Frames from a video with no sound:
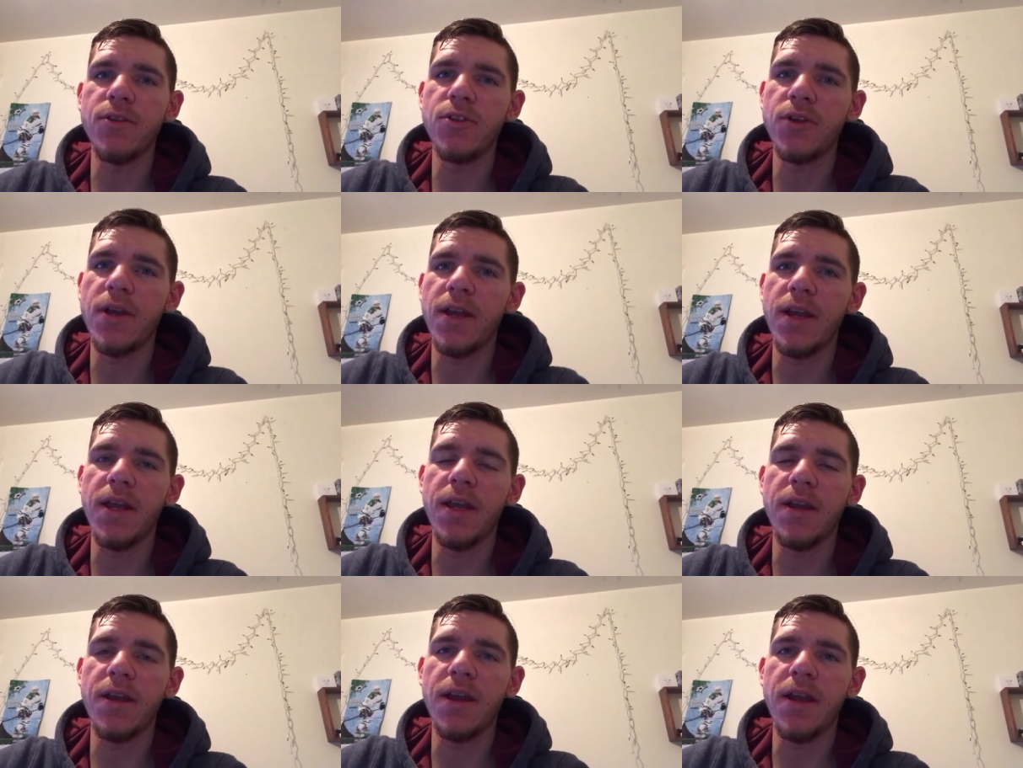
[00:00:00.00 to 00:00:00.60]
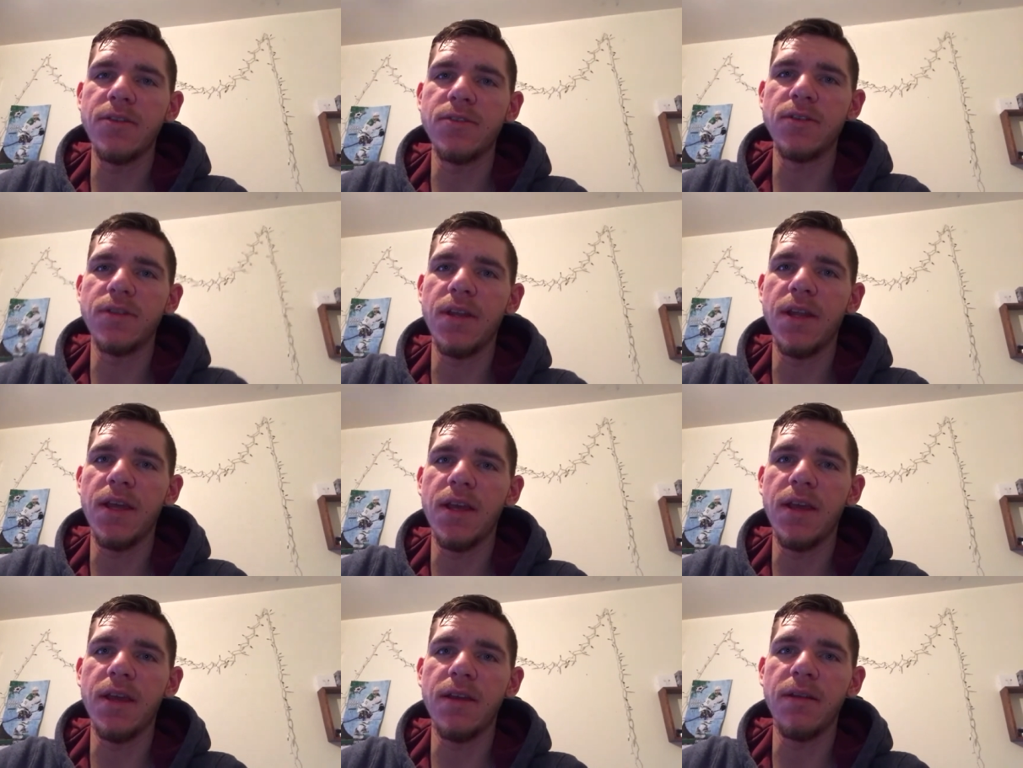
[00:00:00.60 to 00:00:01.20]
try to get a nicer
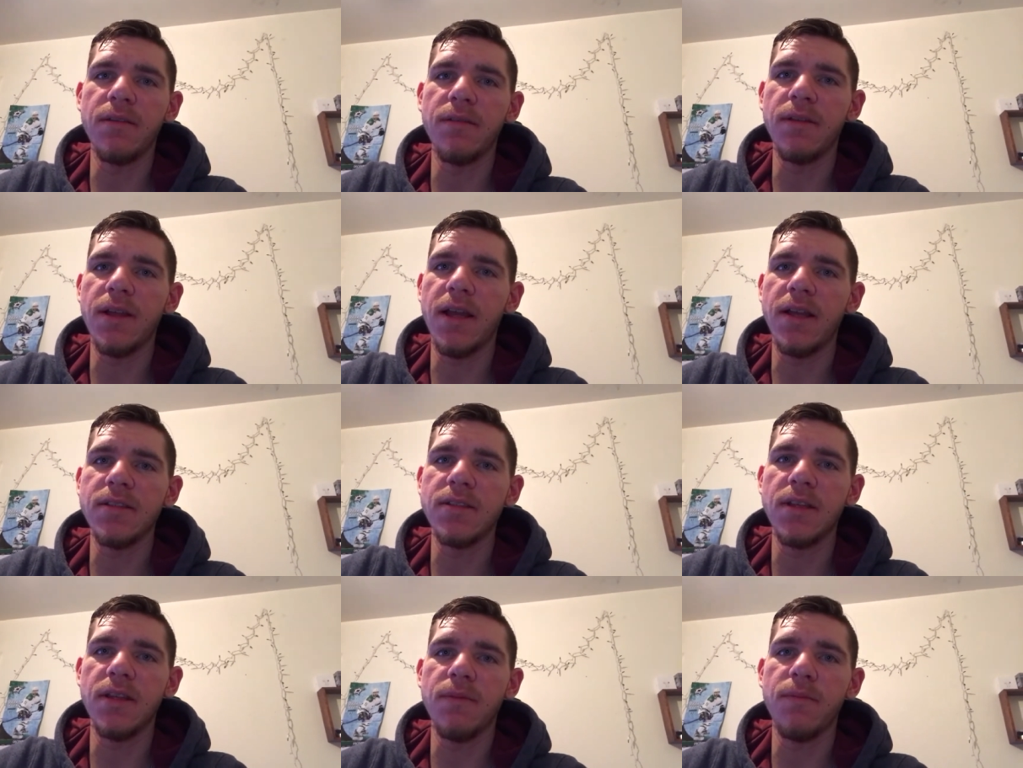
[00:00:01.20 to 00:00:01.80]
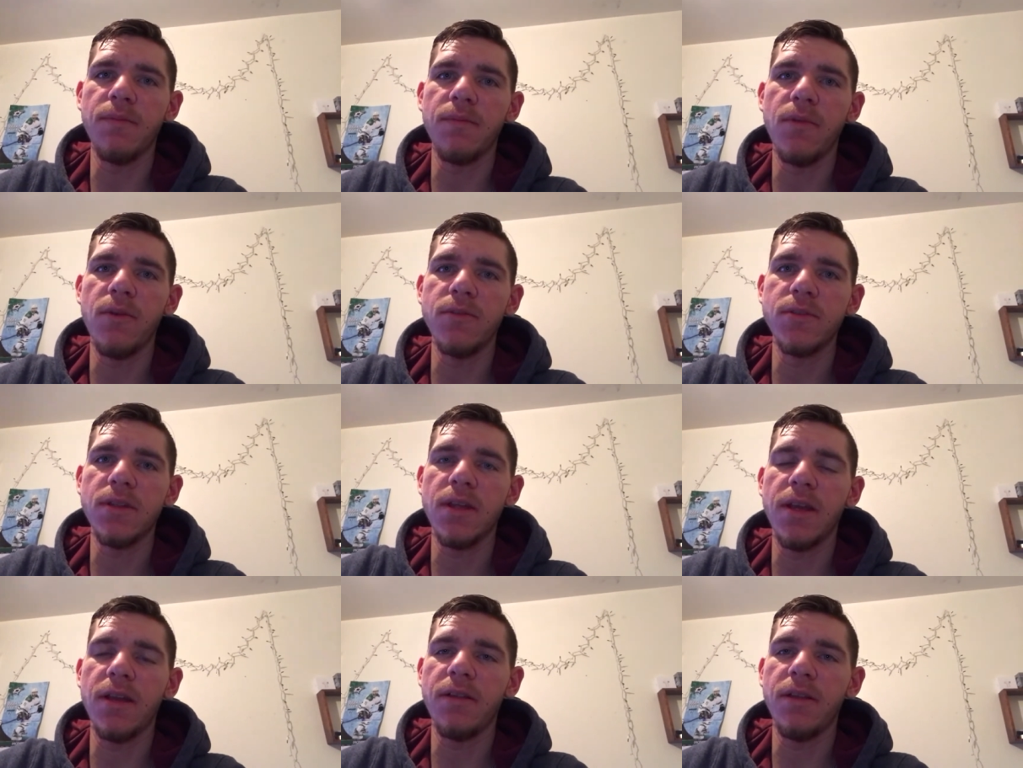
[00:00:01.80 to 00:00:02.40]
day, and like I said,
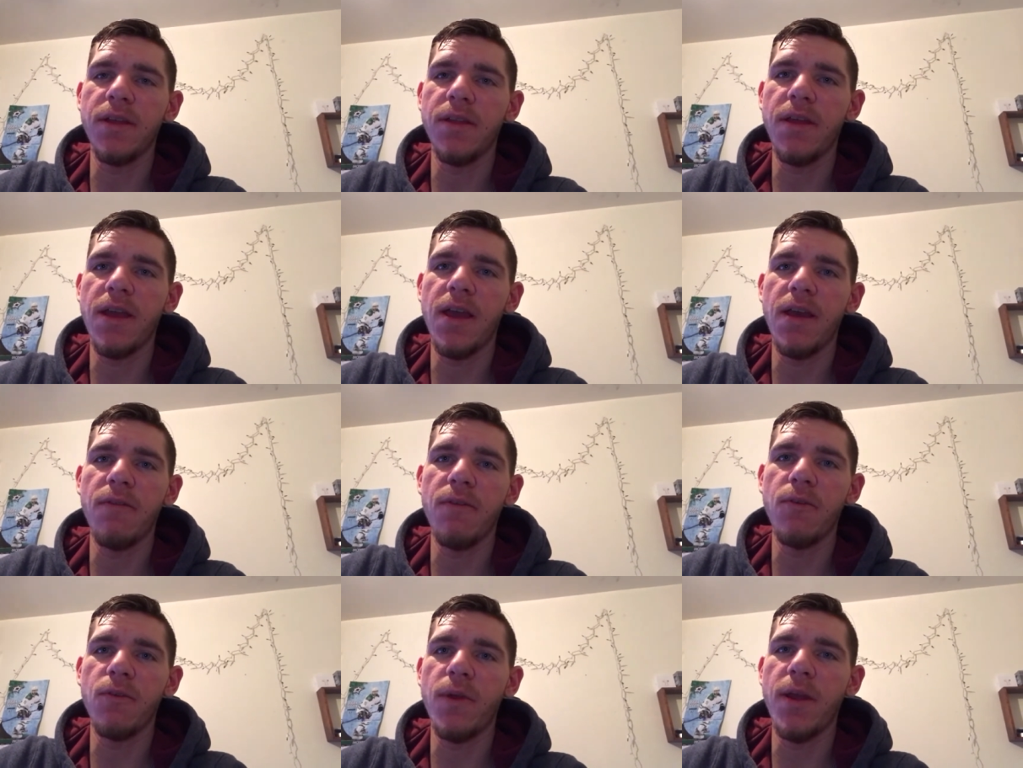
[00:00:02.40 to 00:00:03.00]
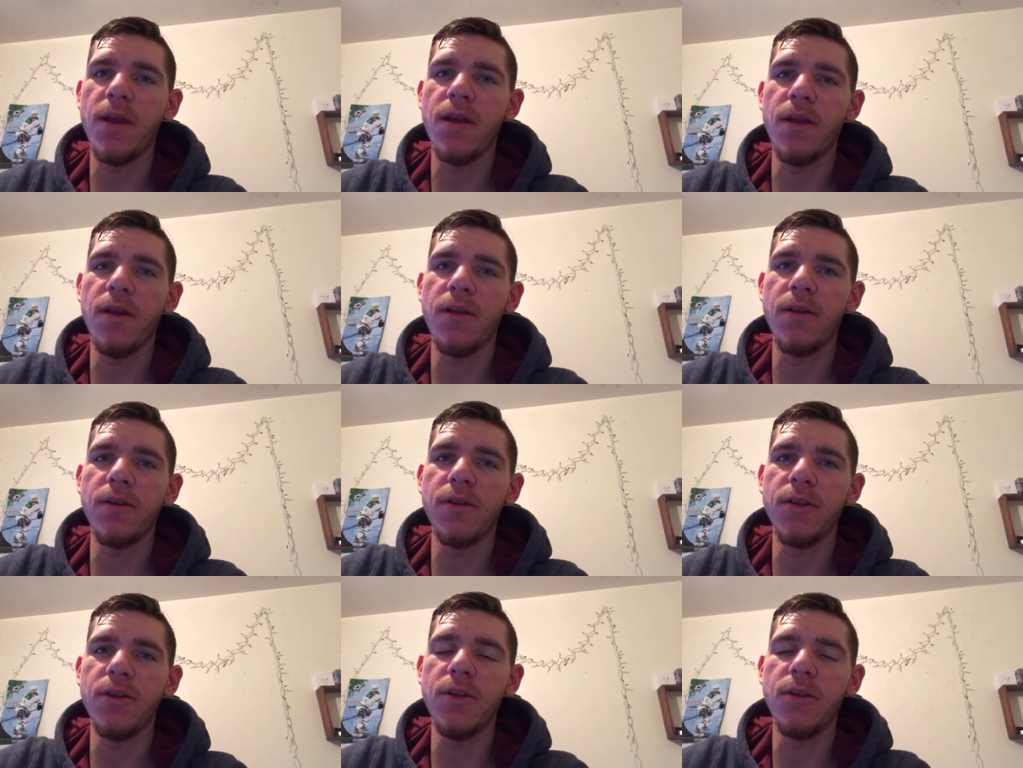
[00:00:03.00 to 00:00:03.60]
most likely they have the
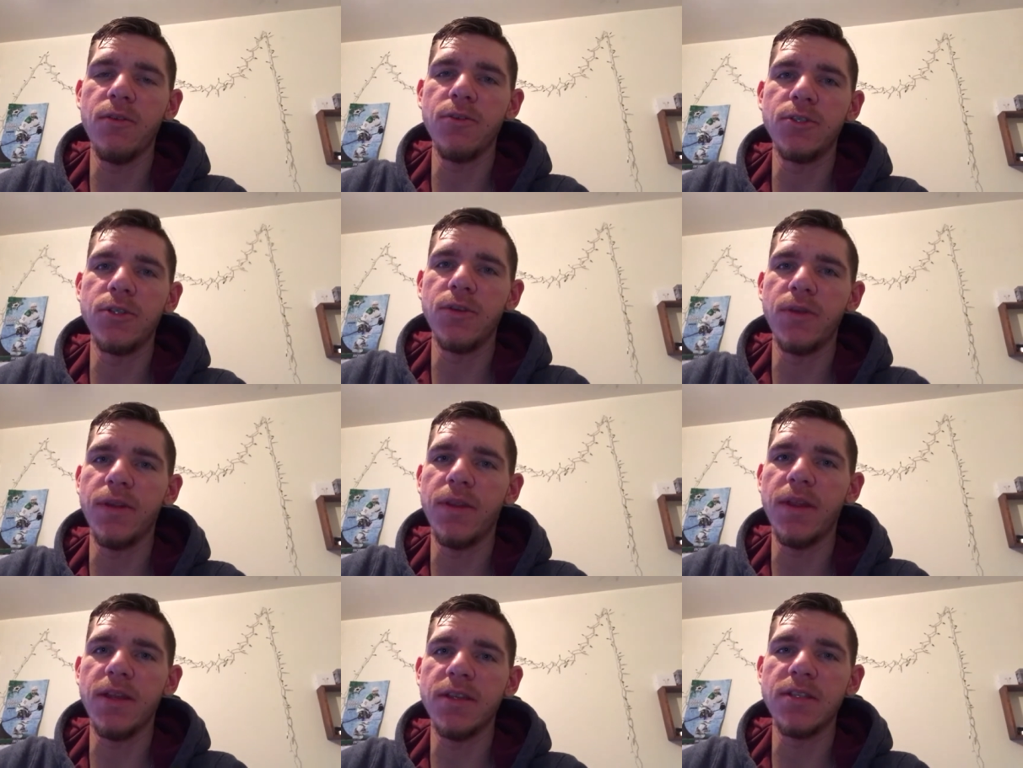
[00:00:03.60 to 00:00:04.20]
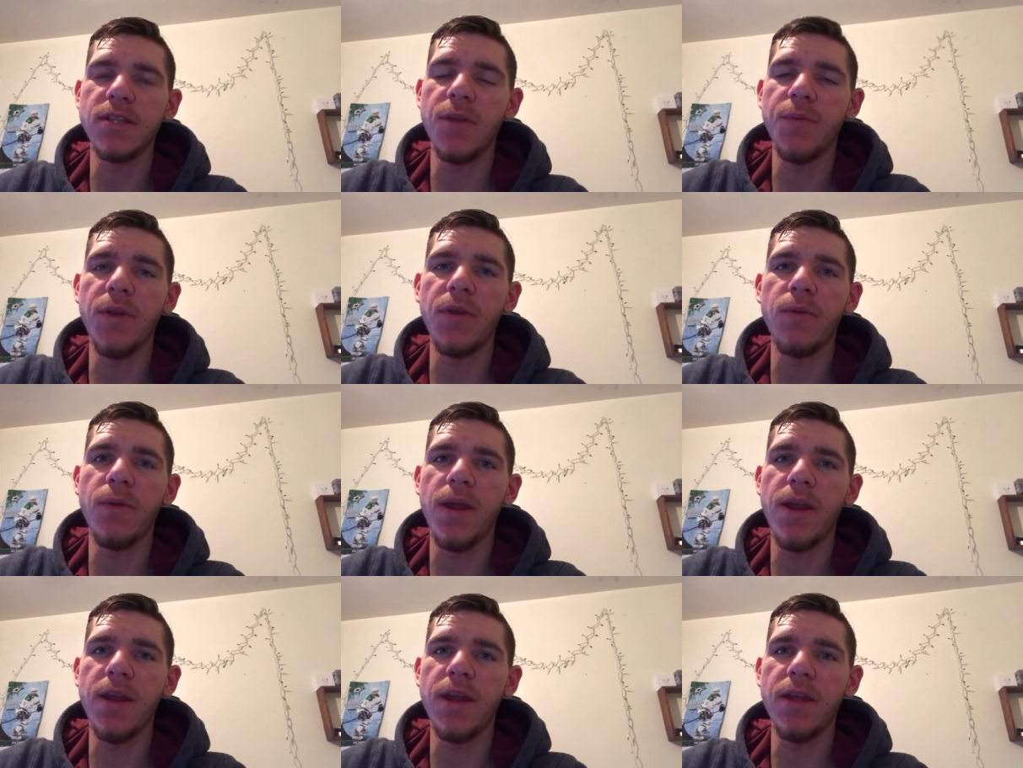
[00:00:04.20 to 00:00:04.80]
radar, you know, showing that it's gonna be
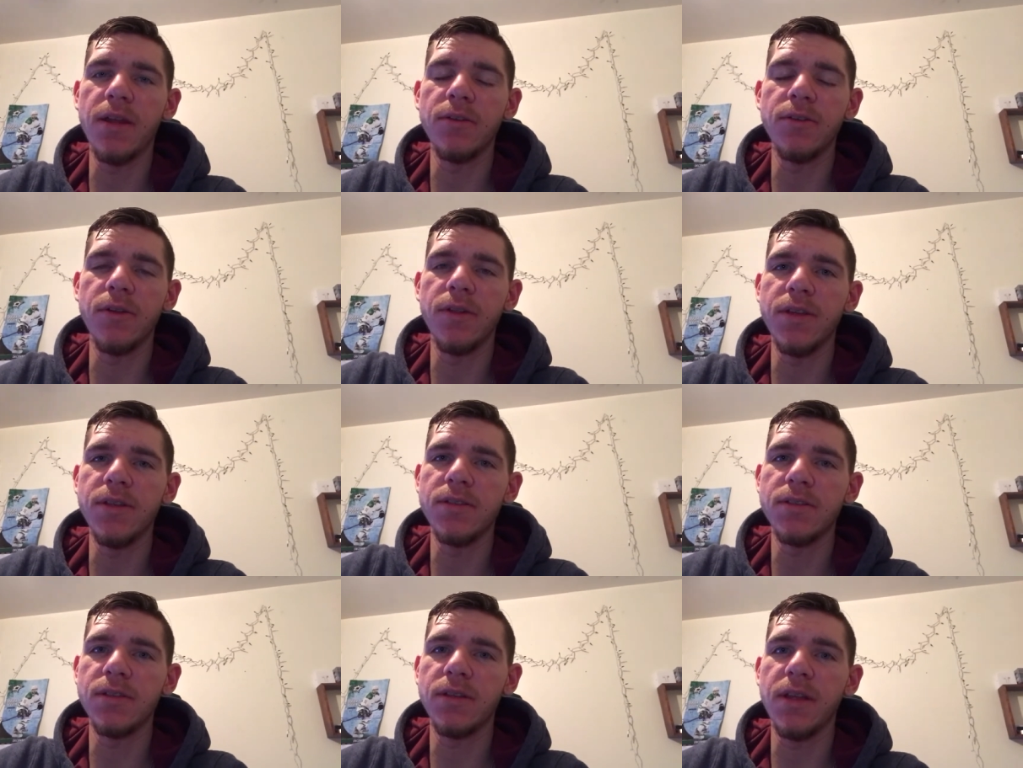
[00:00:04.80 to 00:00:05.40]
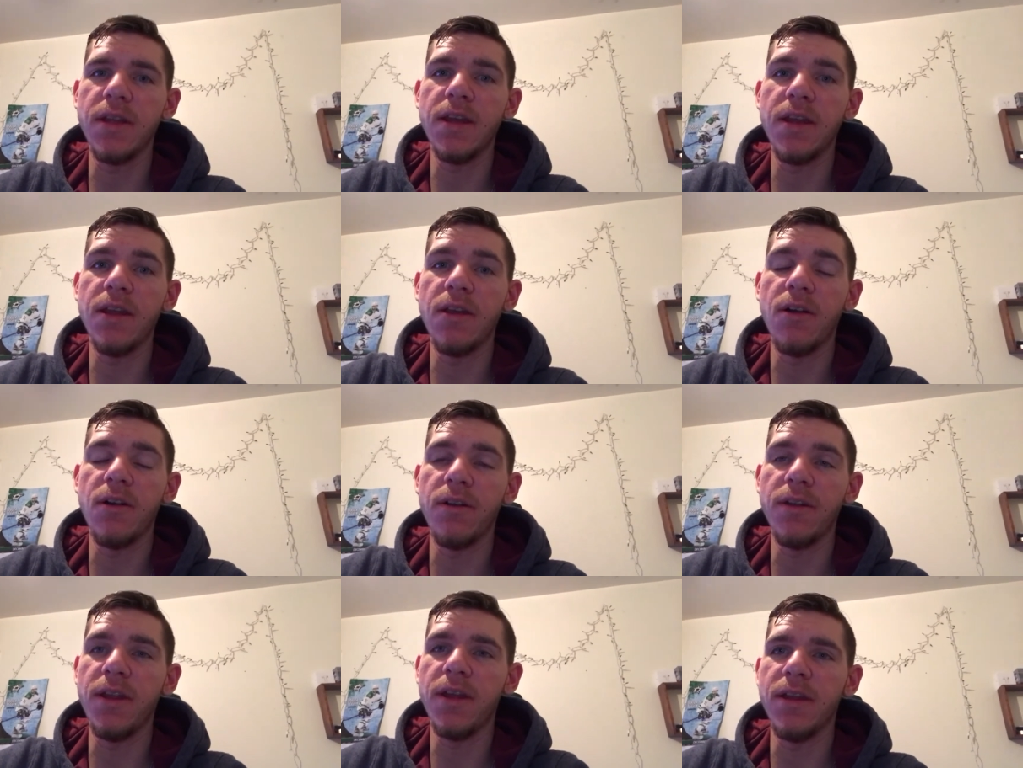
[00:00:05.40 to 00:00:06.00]
raining or at least sleeting
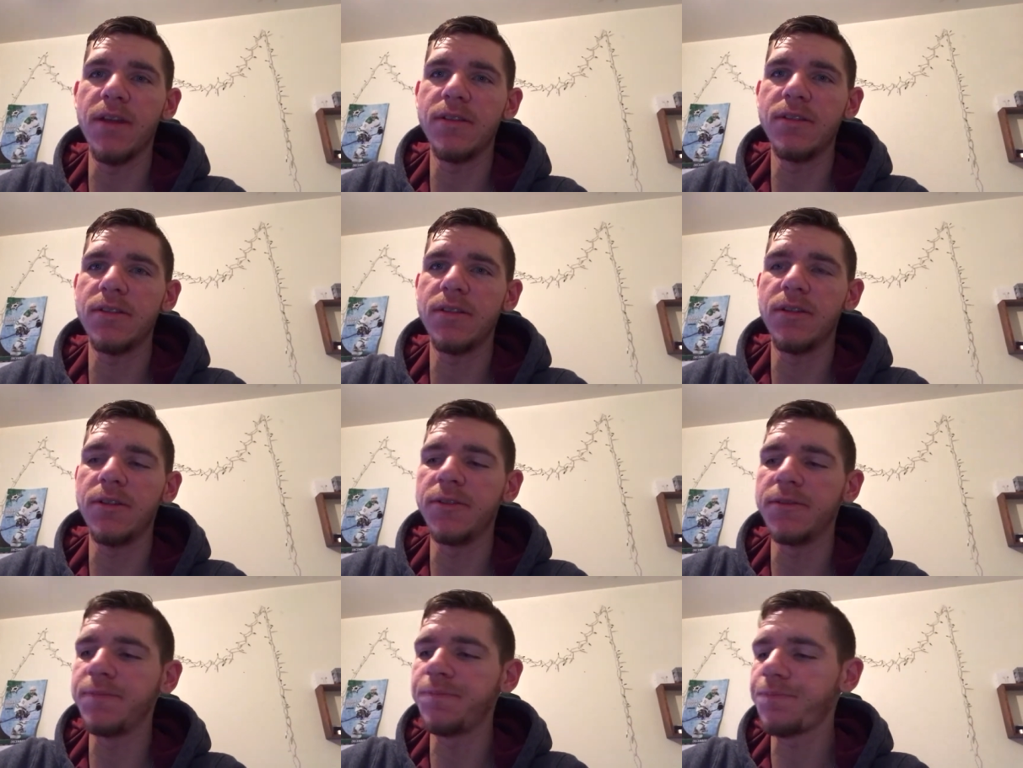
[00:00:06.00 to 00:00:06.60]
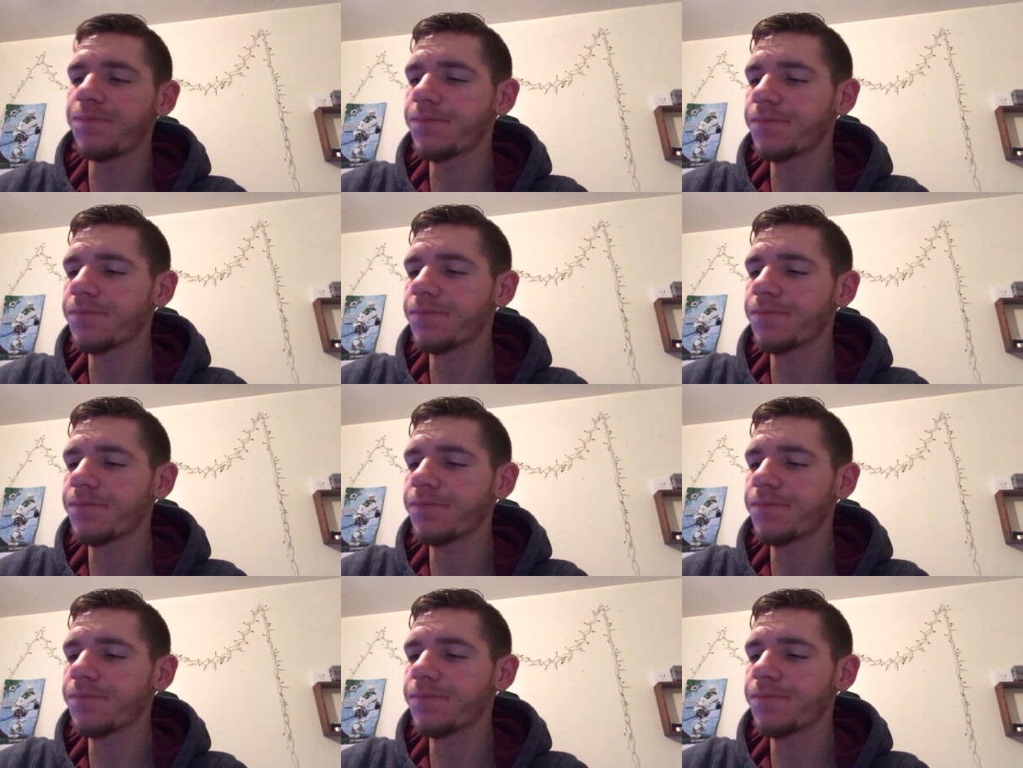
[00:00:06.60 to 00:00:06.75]
all day. So